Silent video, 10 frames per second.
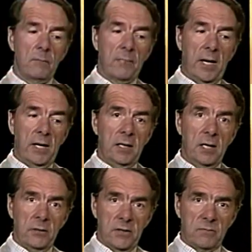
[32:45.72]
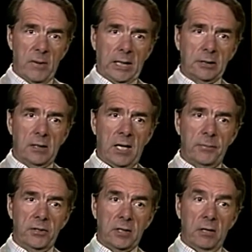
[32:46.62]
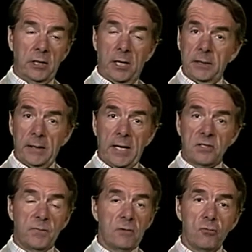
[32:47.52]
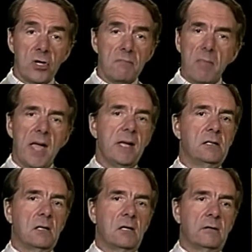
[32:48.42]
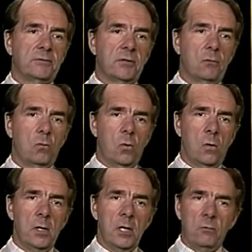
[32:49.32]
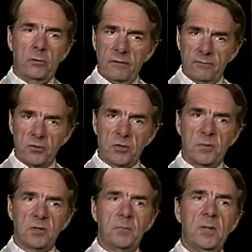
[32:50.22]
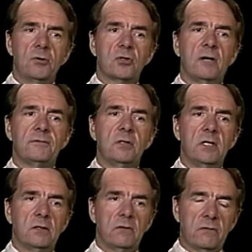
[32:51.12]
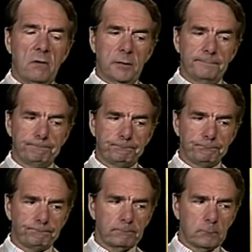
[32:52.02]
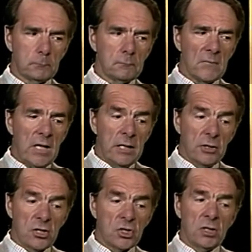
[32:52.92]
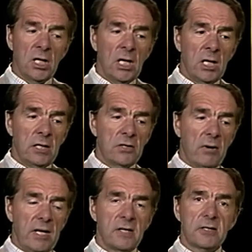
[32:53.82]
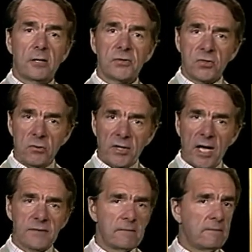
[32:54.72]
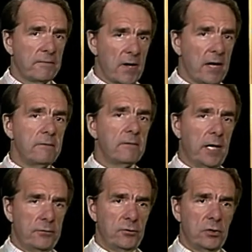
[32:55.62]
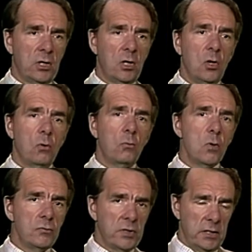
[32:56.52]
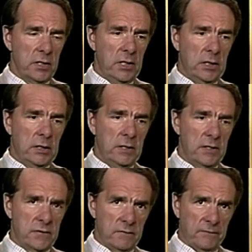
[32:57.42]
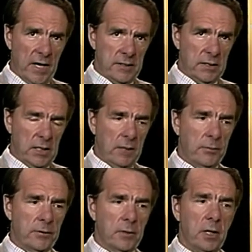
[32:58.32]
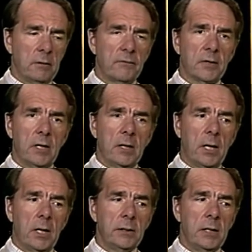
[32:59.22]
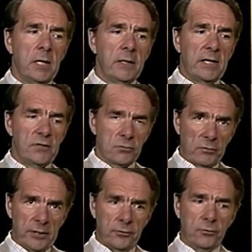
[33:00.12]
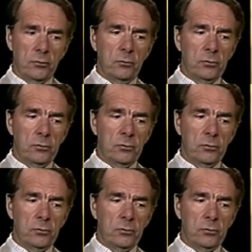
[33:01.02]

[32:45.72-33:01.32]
by this battle up in the Golan and had to be remade after the war, with infantrymen being drafted in and so on. In addition, the Israelis lost 2,500 wounded in this fighting up on the whole of the Golan. That is right through